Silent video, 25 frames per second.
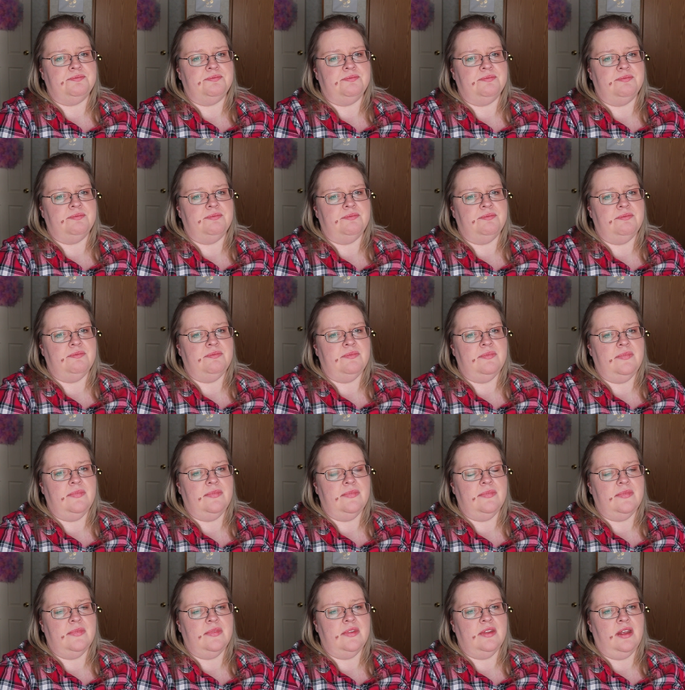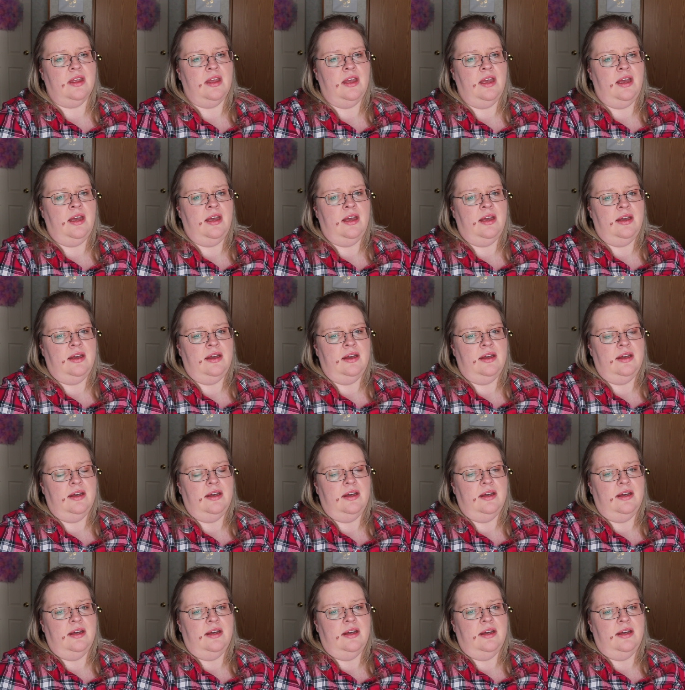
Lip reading: (no one is talking)